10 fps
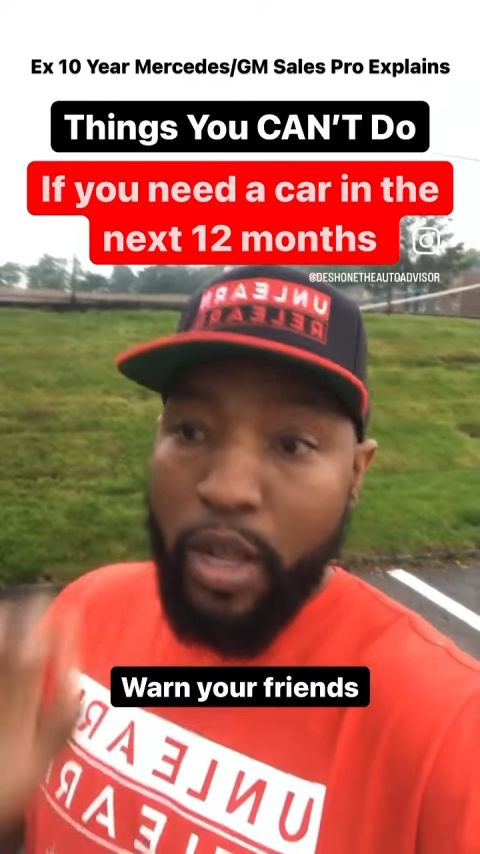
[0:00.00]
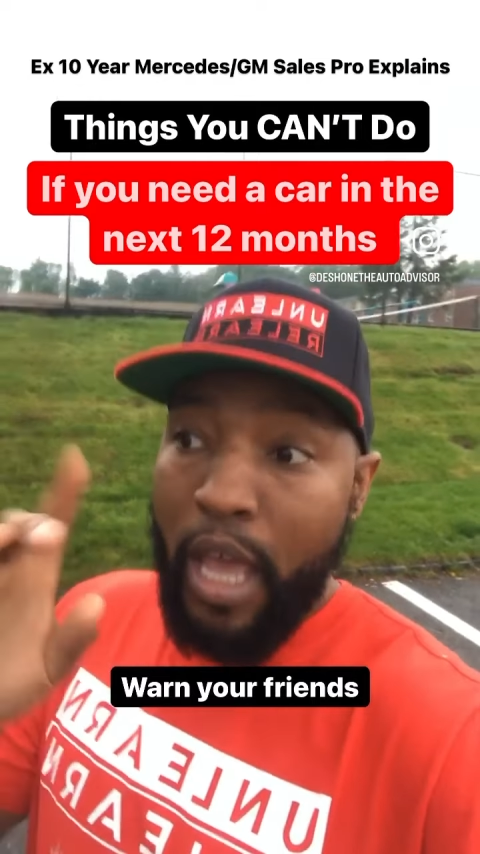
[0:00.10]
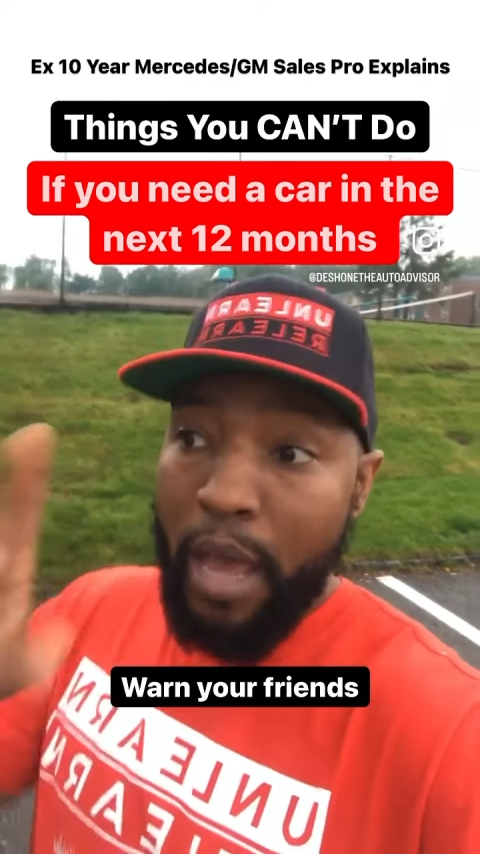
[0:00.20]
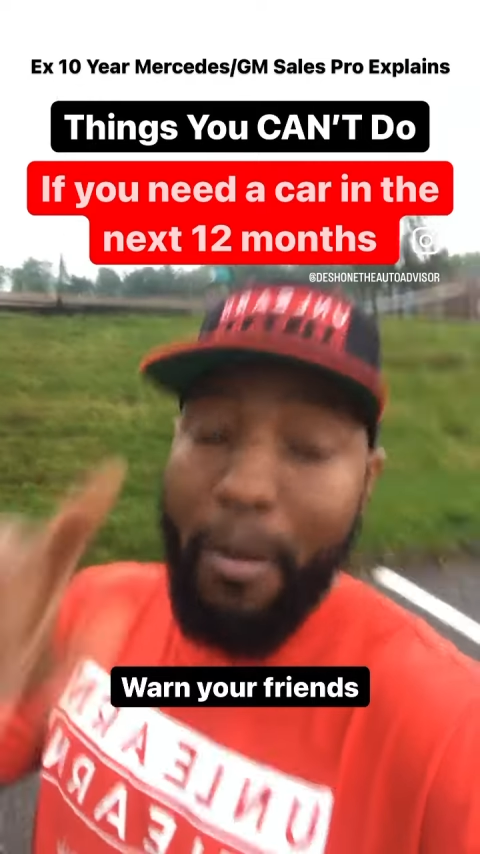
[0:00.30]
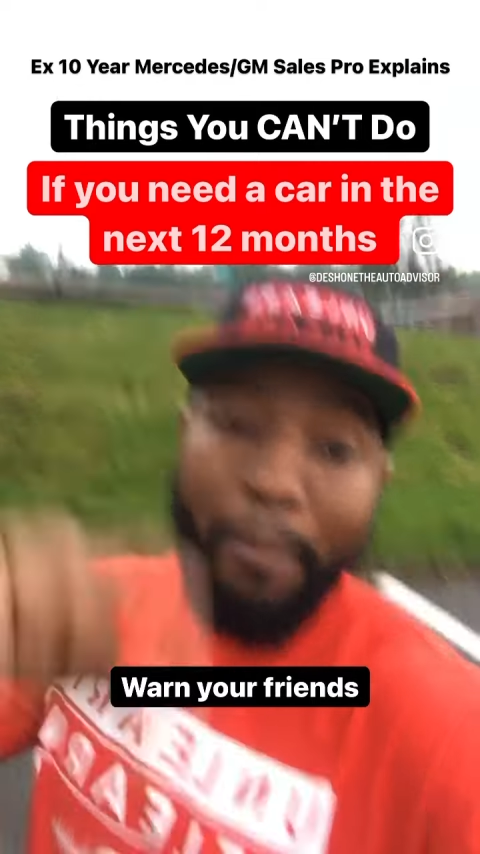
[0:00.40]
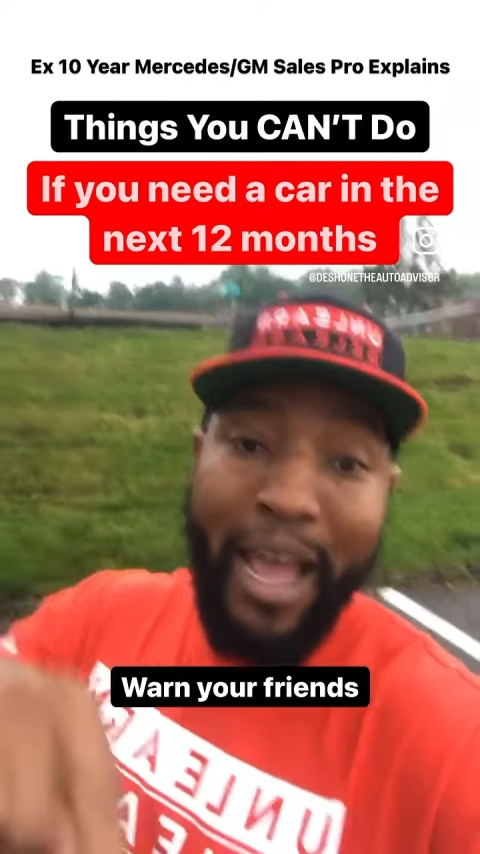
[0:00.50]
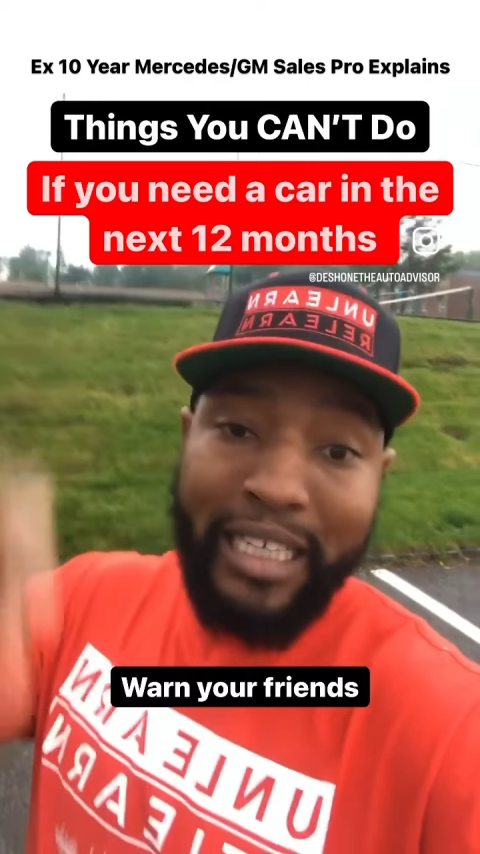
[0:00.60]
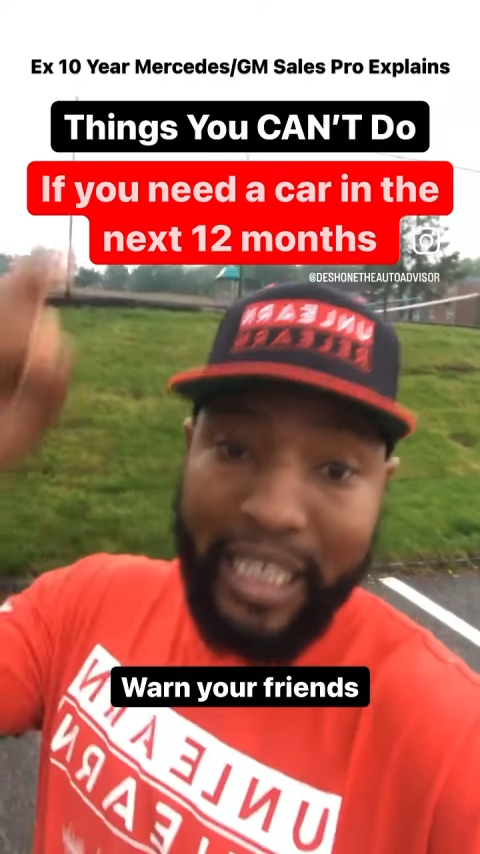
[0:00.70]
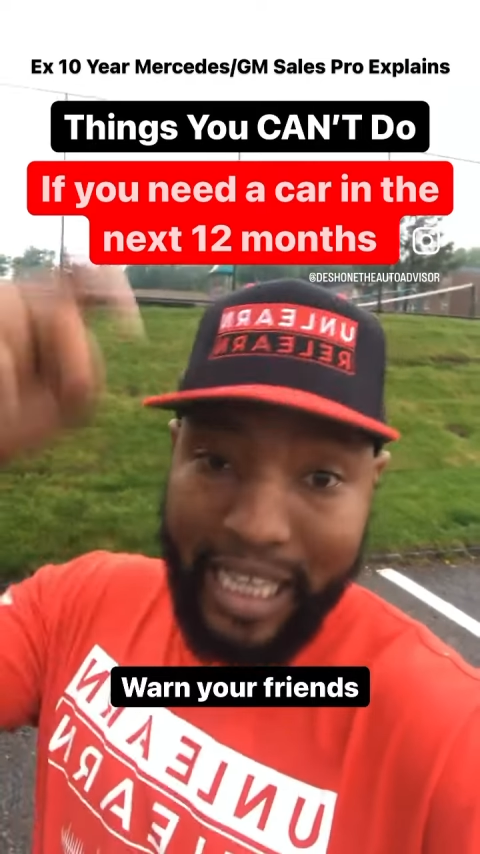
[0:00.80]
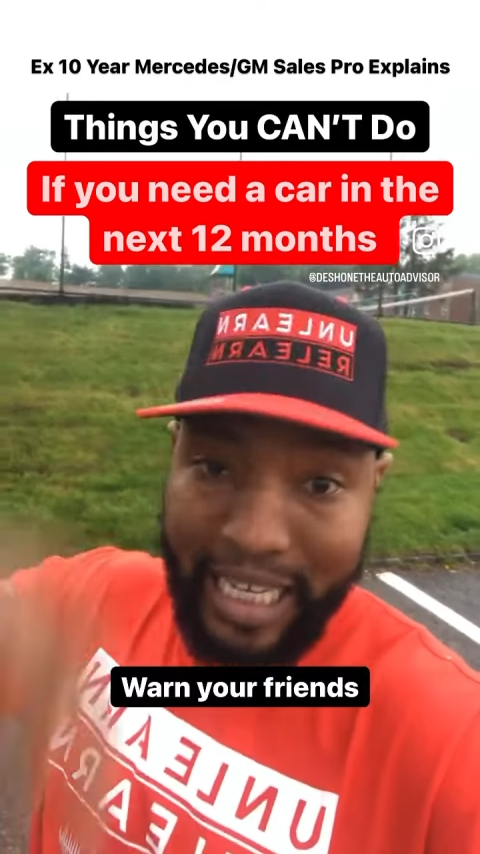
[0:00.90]
in my
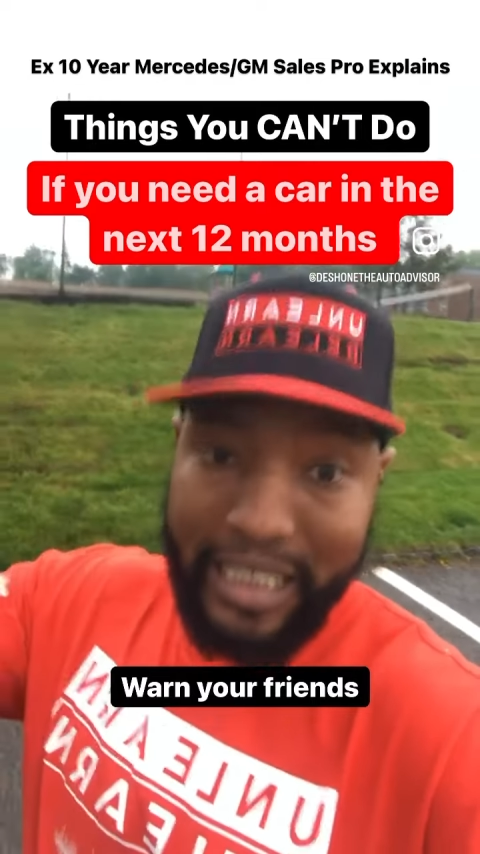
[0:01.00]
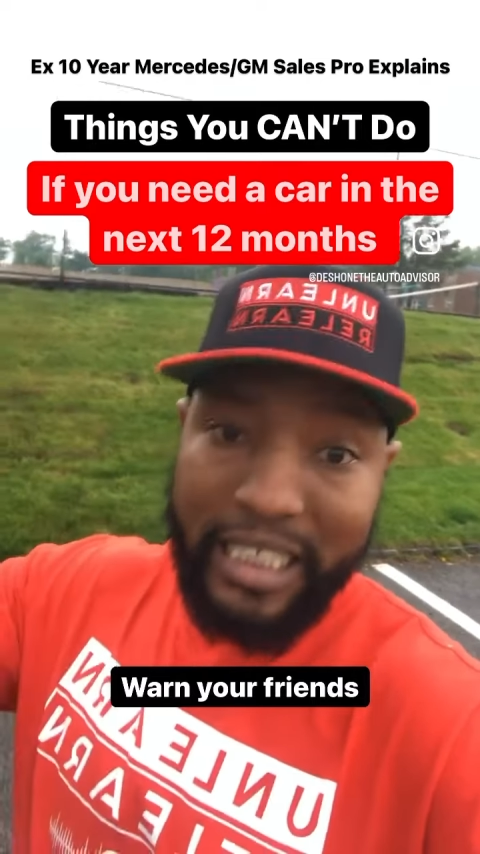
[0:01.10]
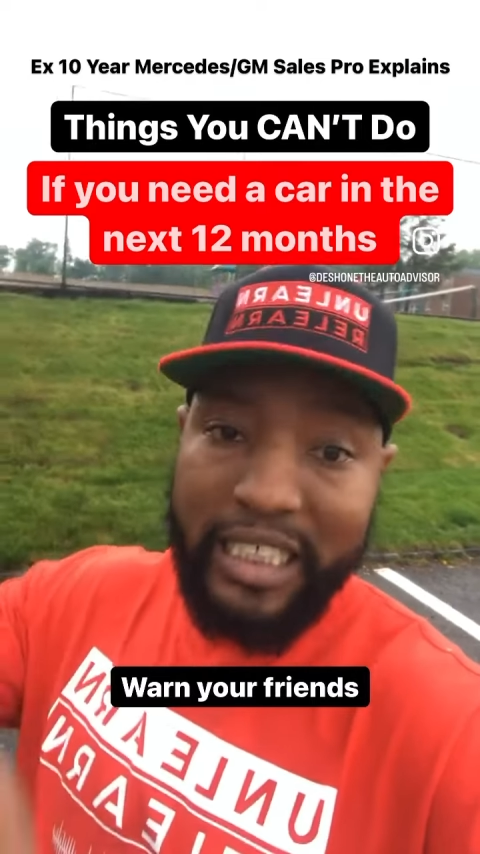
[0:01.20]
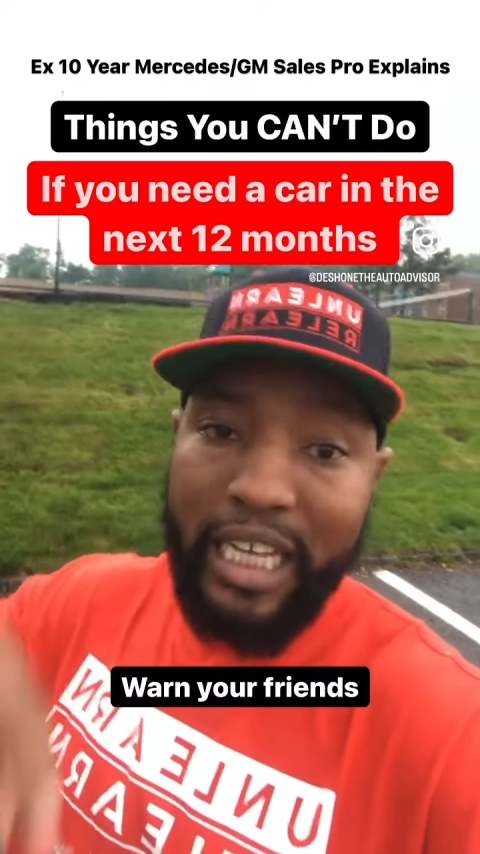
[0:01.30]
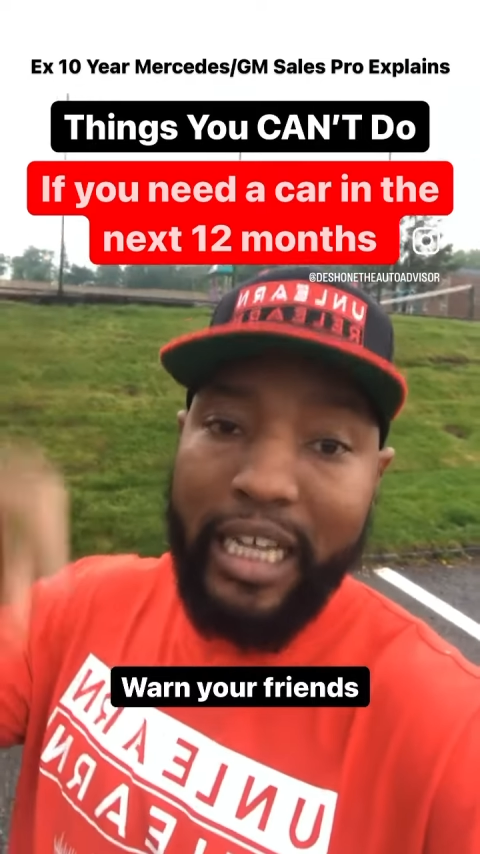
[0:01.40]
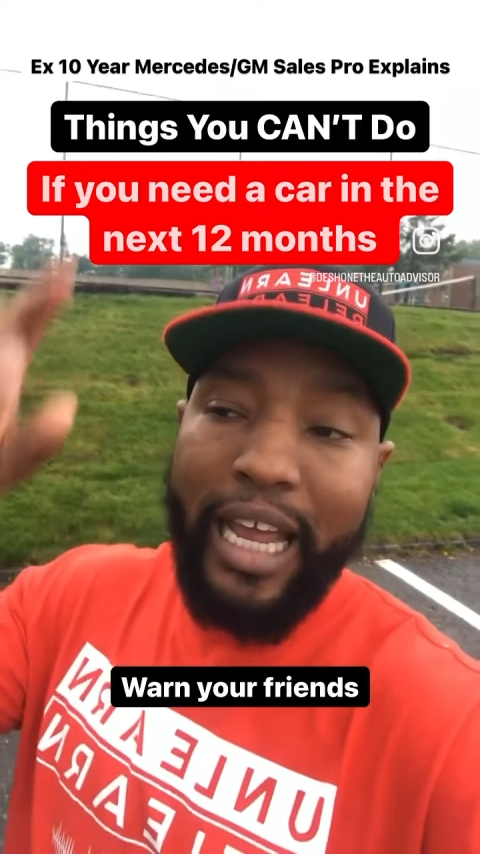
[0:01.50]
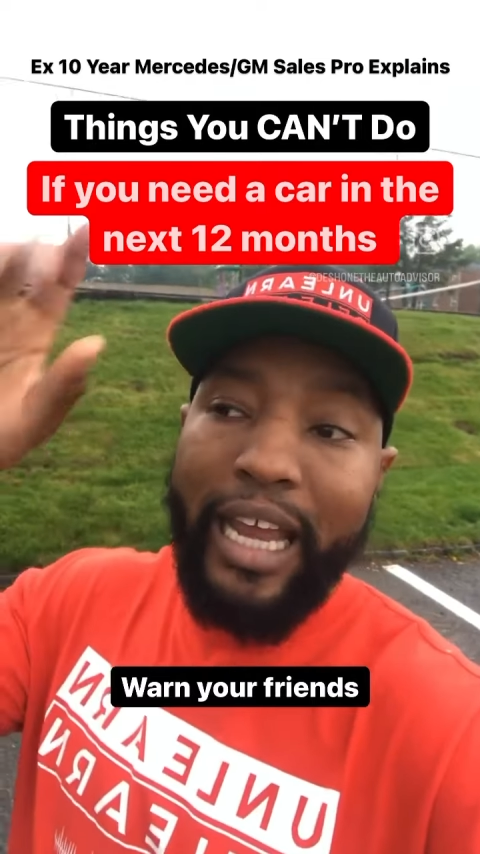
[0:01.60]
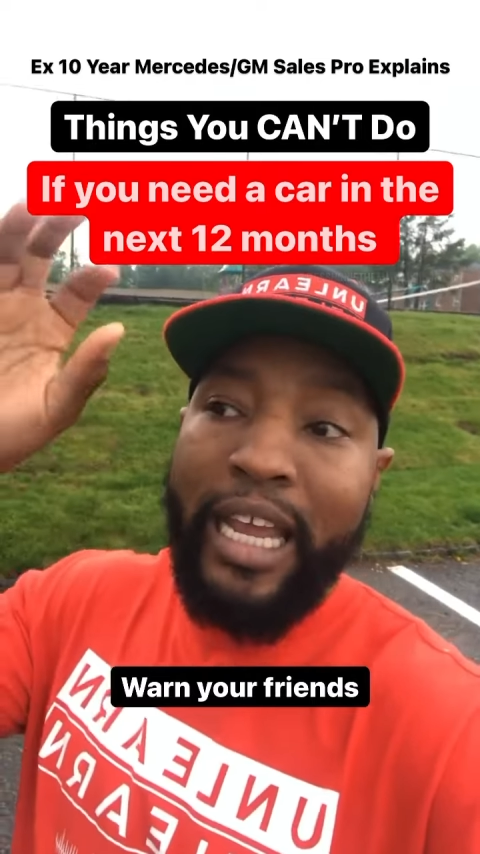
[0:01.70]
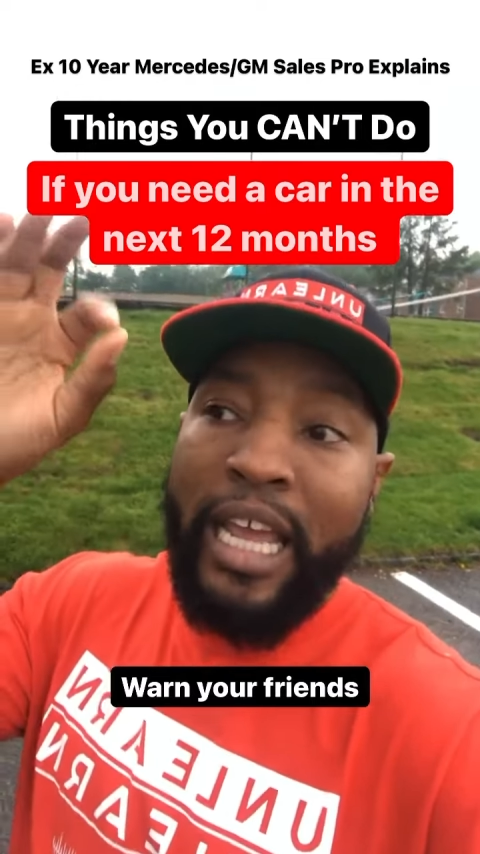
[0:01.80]
masterclass this Sunday.